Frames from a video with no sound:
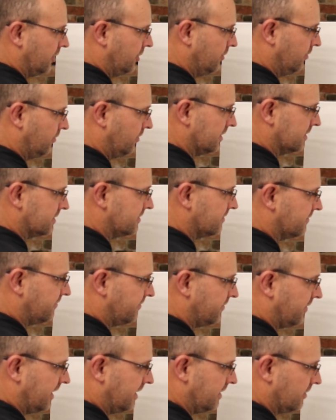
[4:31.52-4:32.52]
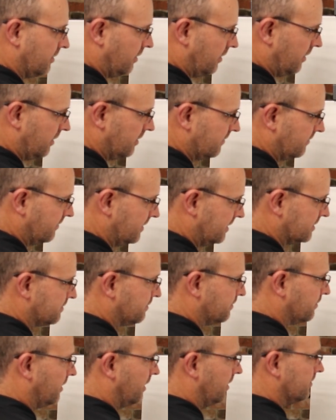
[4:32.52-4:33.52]
You want to find all of these
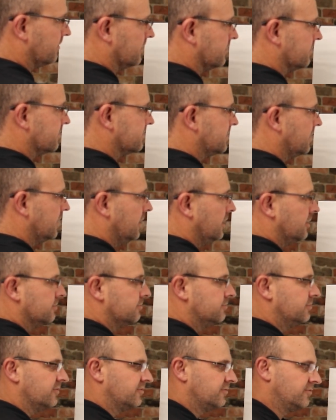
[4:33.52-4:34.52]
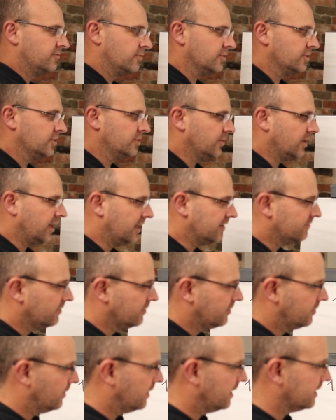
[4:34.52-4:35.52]
problems before you
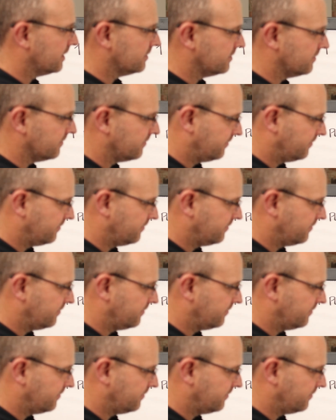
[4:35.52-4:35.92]
ever go out in the